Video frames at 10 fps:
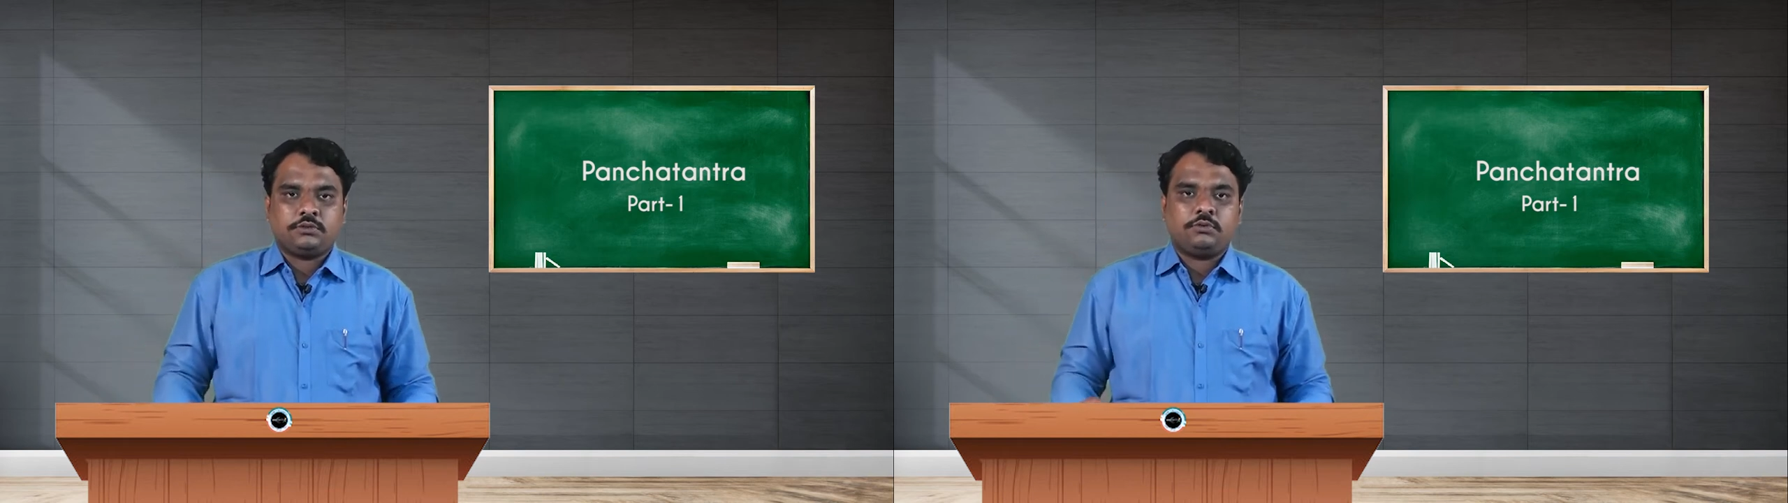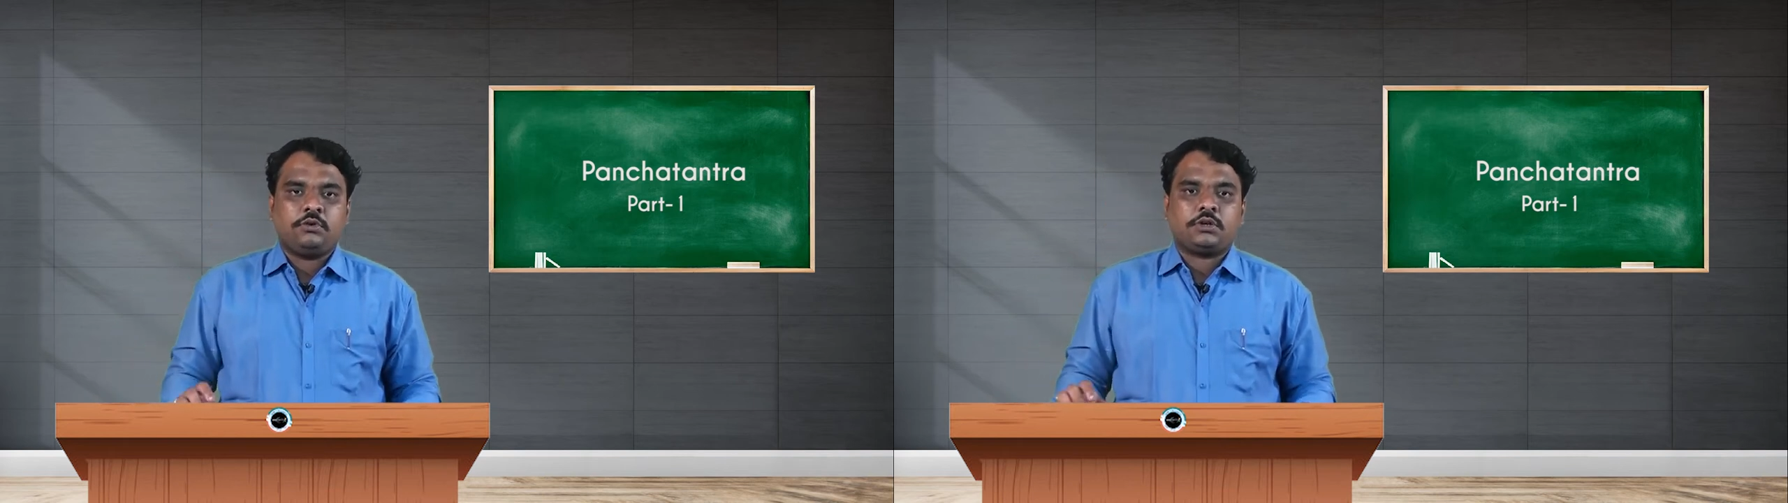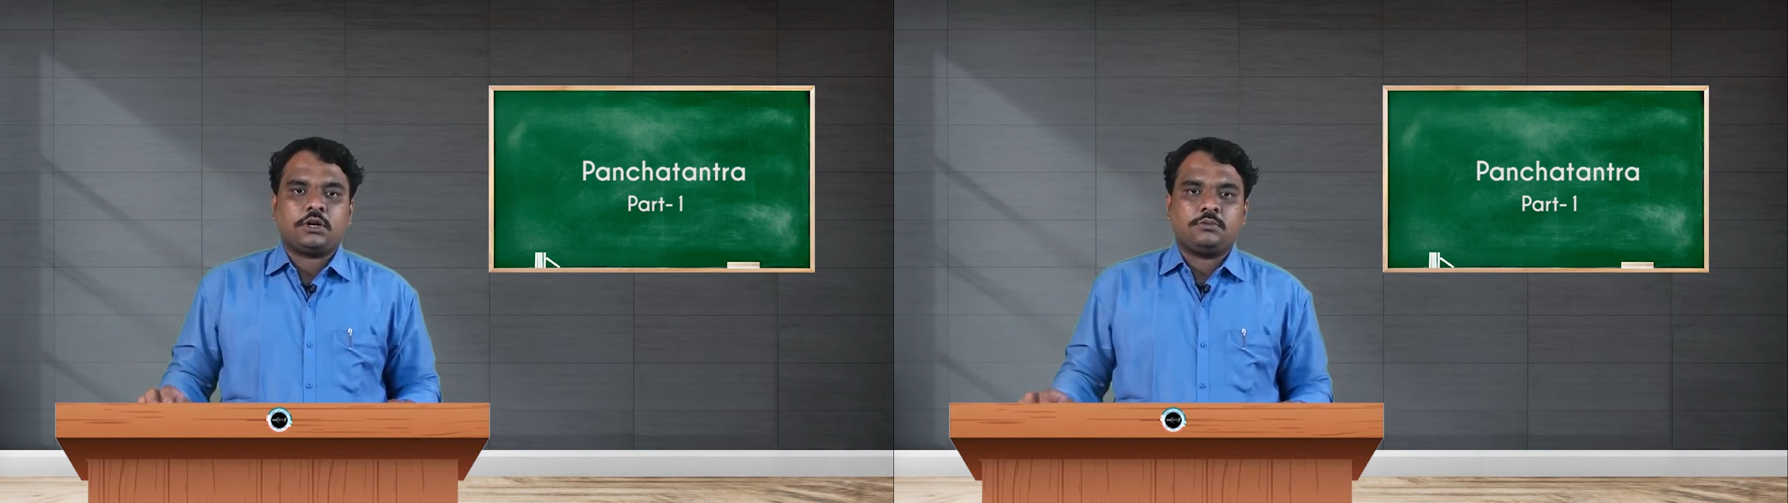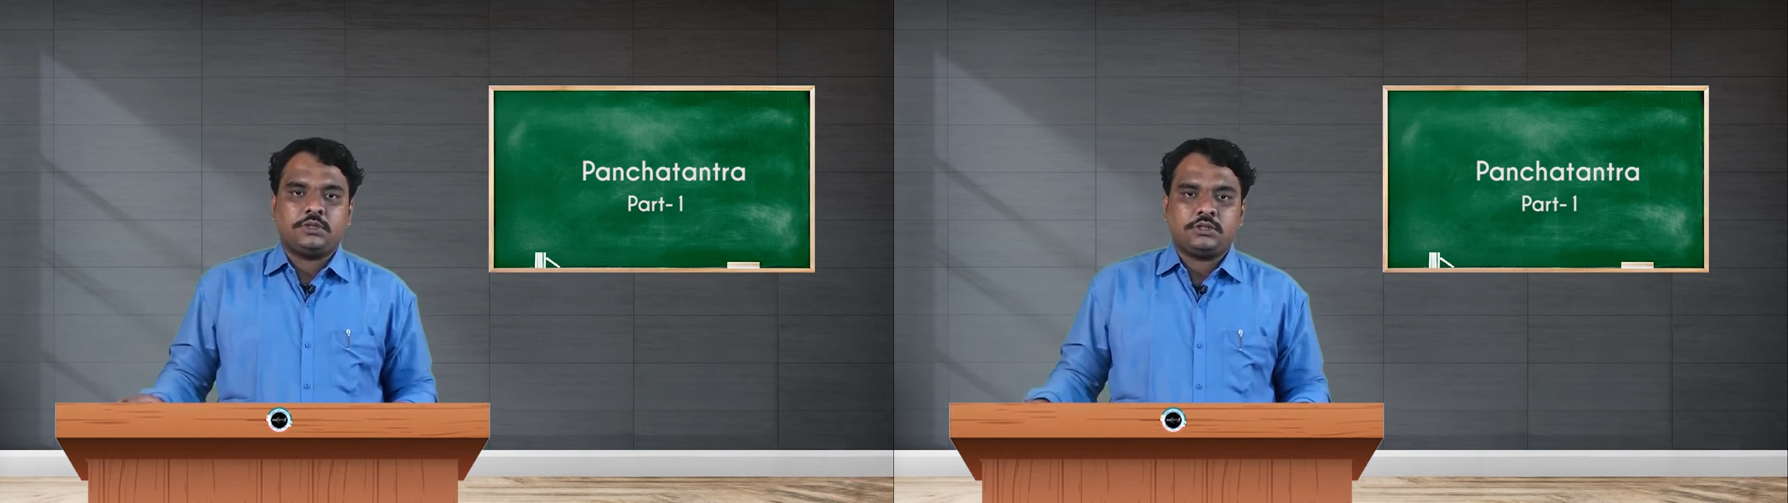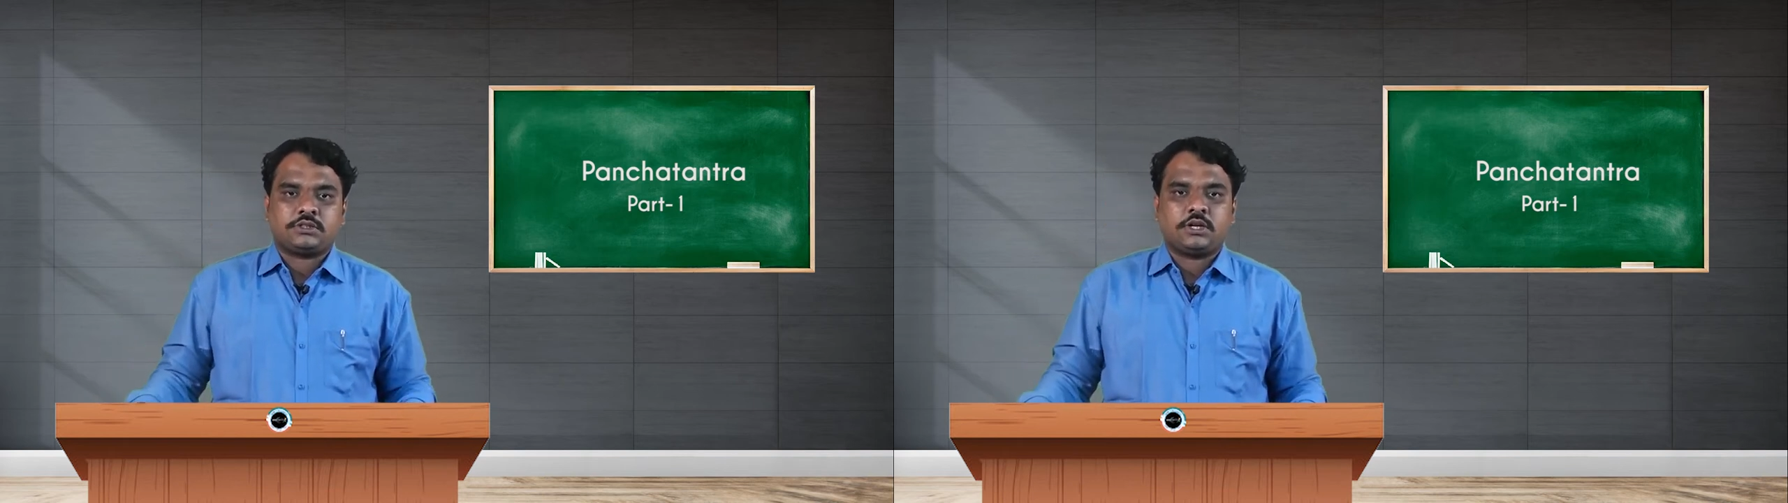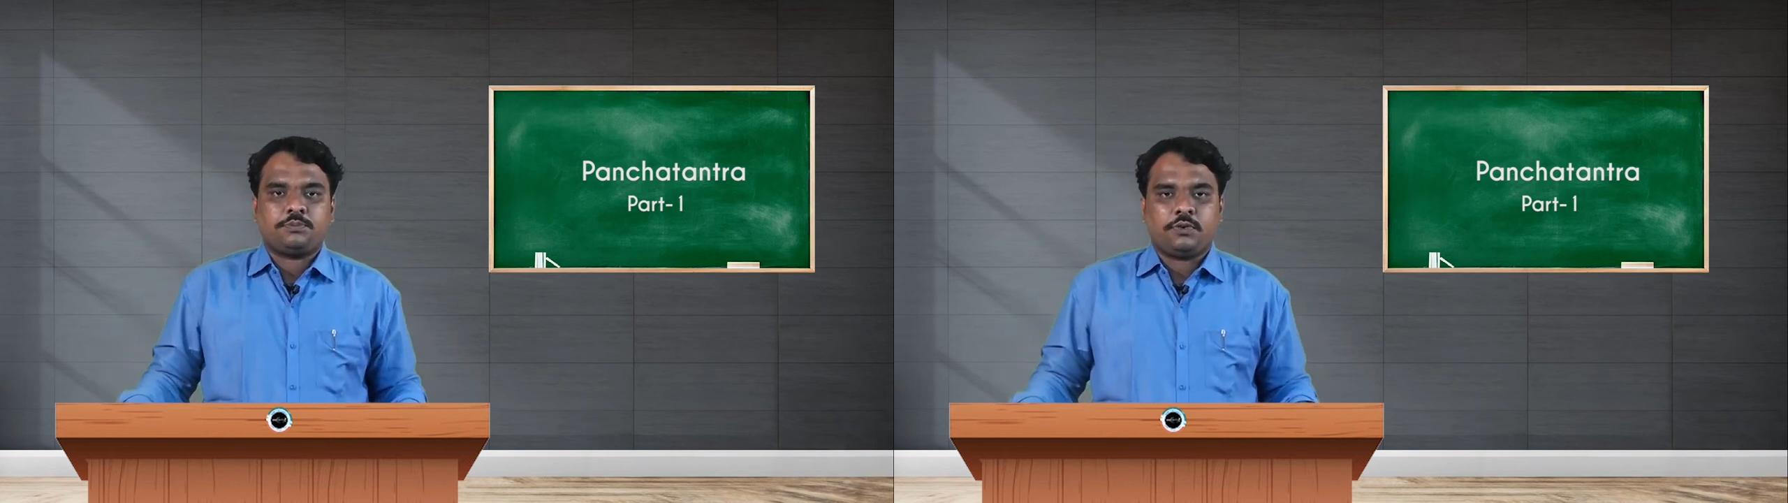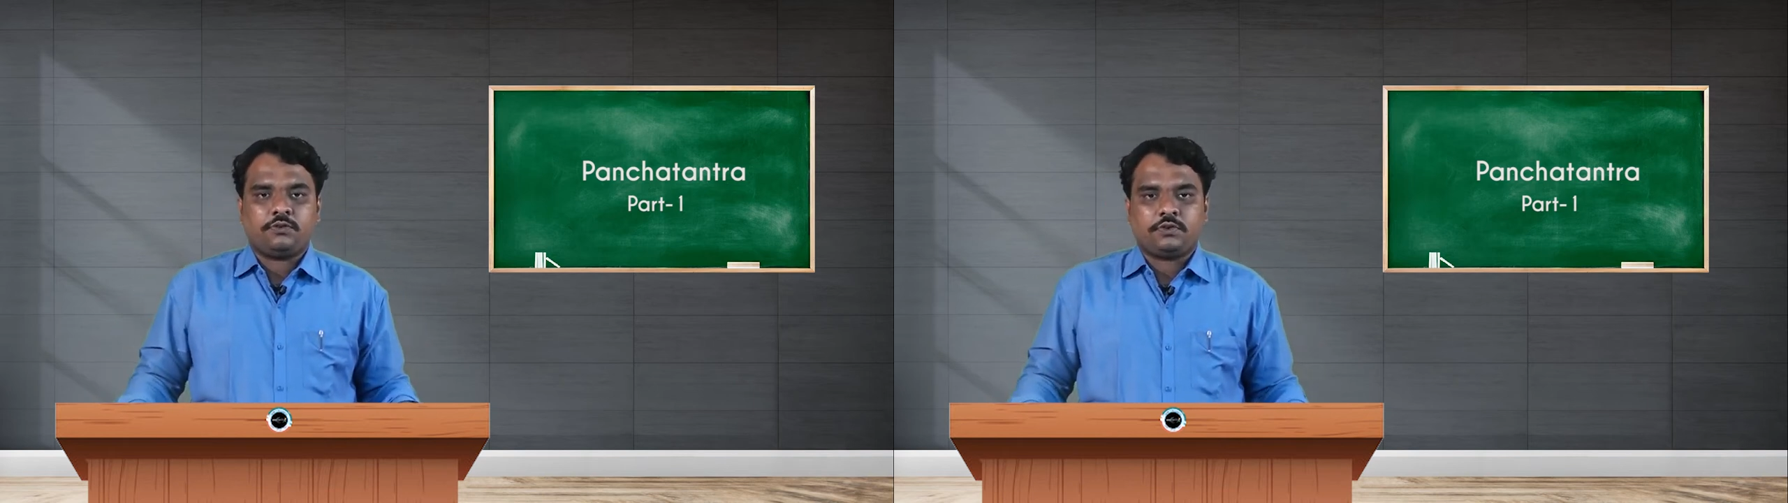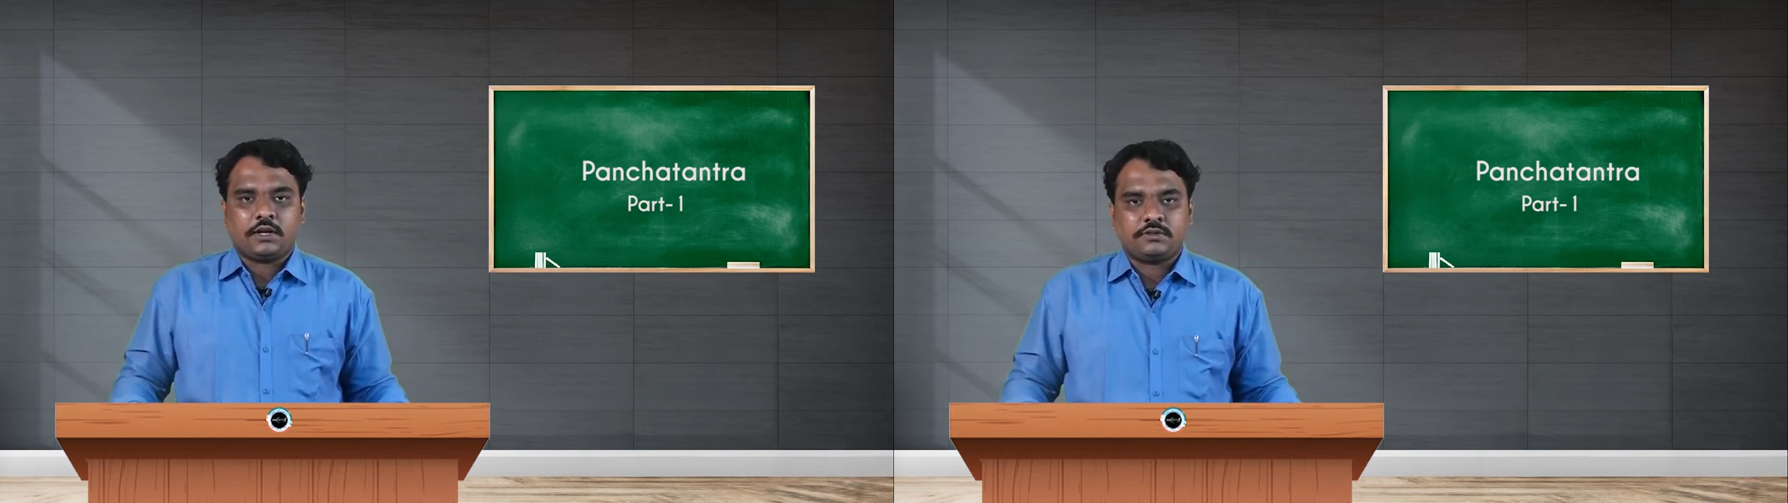to overcome this type
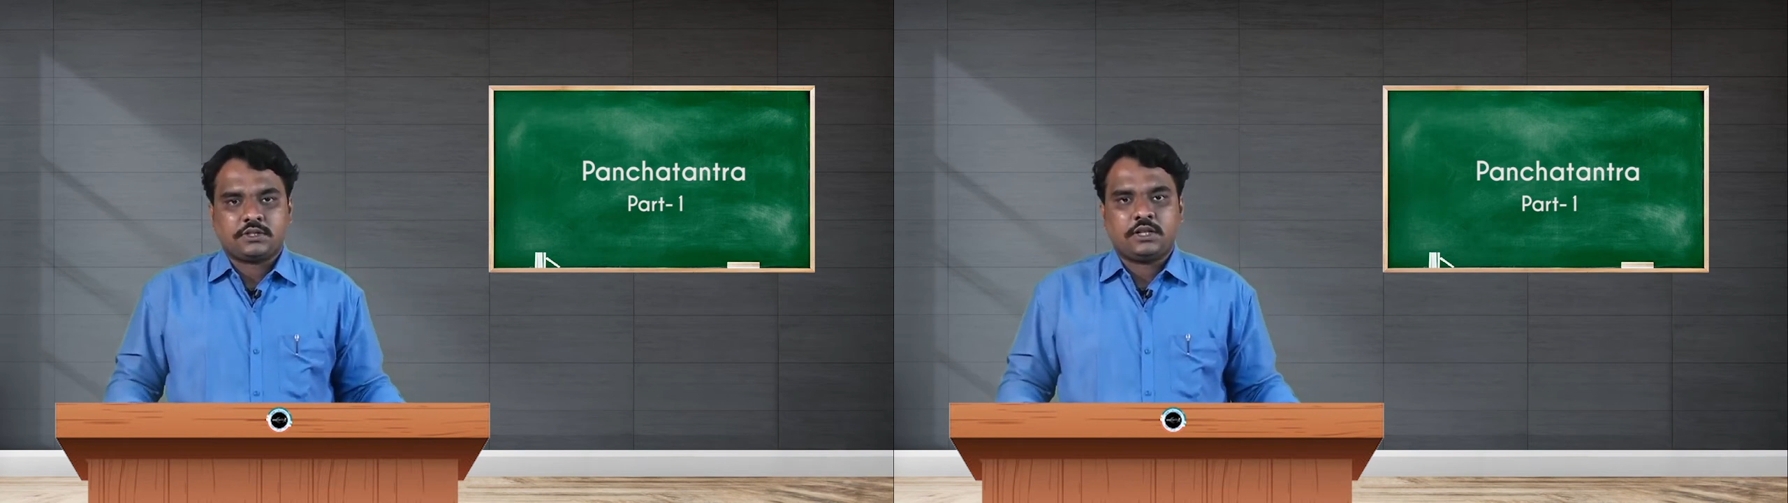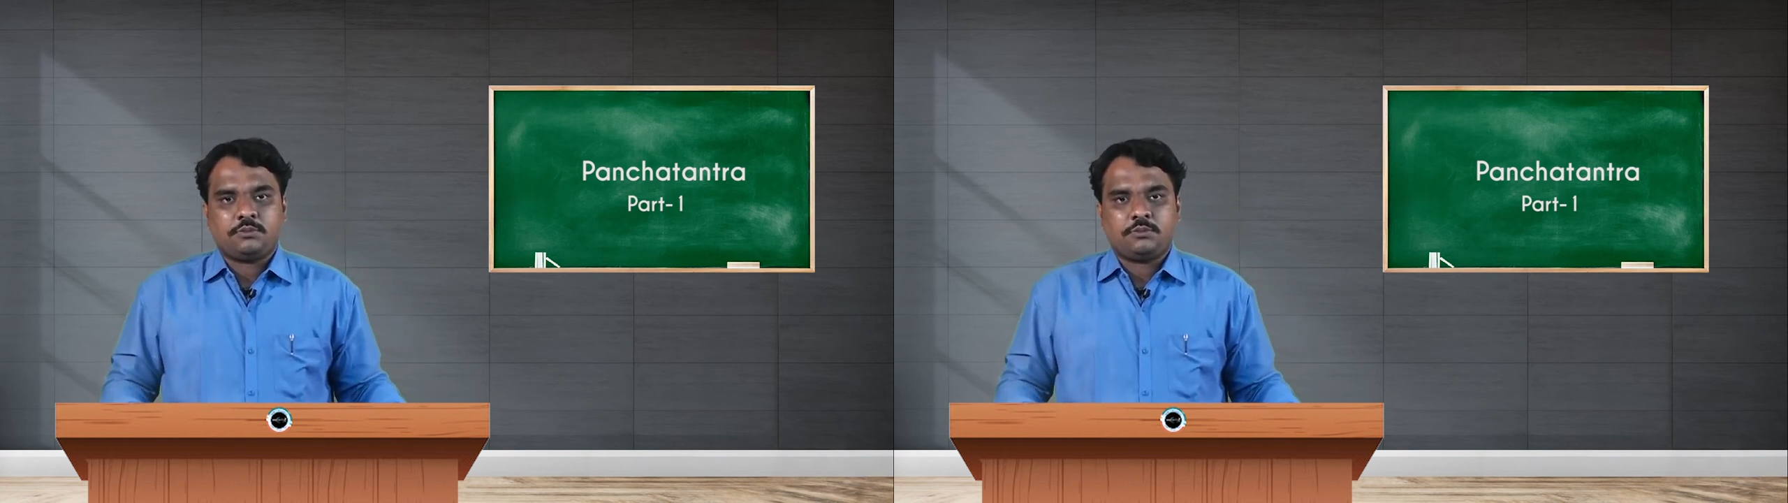of lifestyle